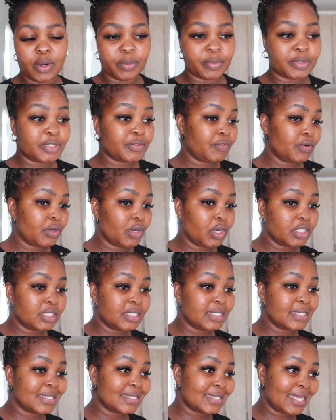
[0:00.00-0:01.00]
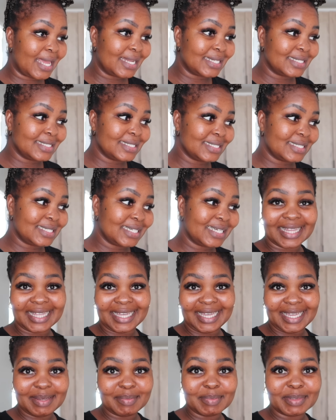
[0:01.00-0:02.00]
almost forgot to send the
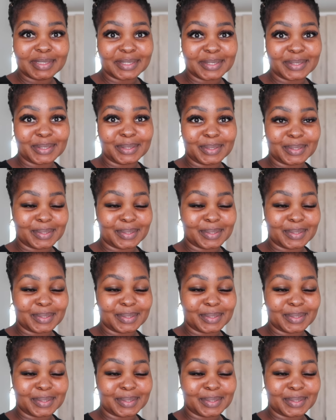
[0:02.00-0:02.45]
emails to